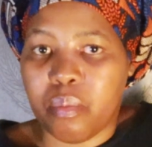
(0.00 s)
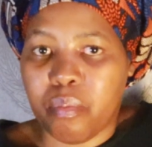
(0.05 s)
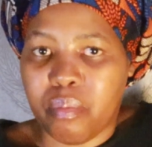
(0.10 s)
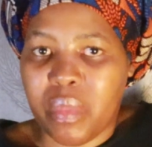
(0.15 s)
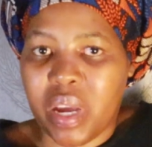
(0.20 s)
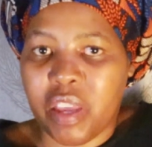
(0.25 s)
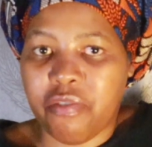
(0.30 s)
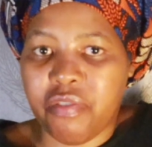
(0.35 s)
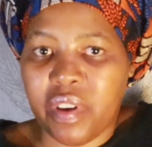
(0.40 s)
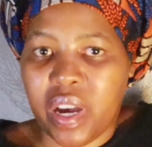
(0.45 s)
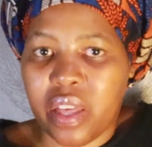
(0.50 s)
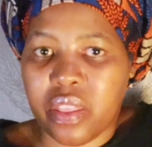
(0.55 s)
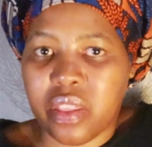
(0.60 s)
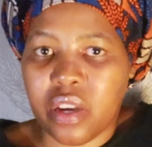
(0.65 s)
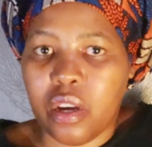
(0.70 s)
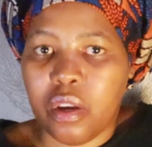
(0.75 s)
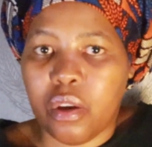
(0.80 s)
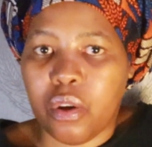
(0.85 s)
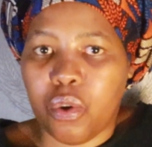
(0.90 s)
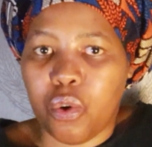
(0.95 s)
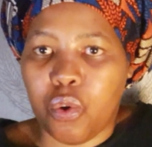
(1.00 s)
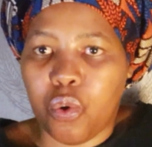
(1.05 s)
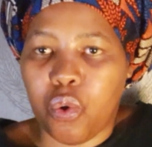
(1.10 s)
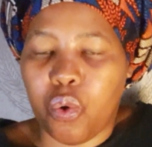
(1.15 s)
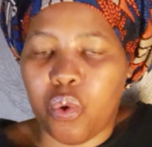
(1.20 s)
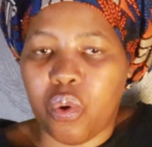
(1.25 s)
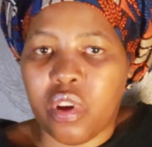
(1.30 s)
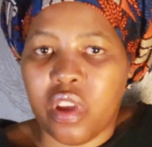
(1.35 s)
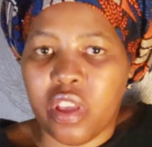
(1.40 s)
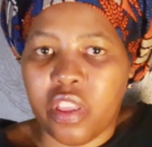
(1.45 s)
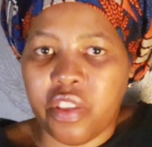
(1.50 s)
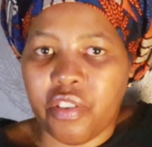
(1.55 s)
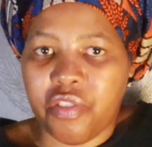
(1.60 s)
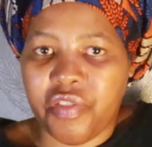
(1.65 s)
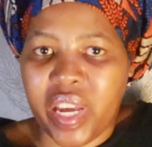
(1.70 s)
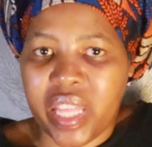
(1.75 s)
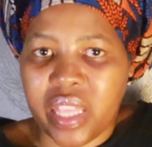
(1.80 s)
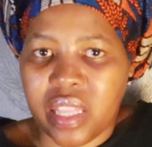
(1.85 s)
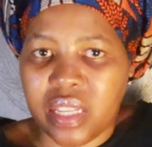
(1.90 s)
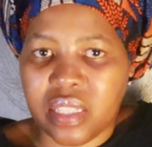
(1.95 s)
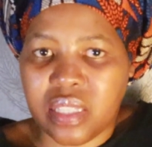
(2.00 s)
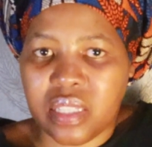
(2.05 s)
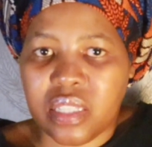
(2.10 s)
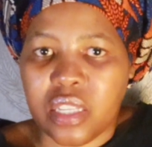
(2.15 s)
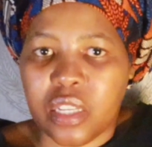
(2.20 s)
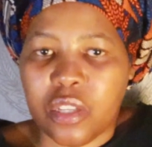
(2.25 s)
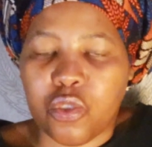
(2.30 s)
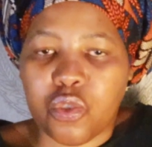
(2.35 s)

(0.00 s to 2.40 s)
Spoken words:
my father or the fathers.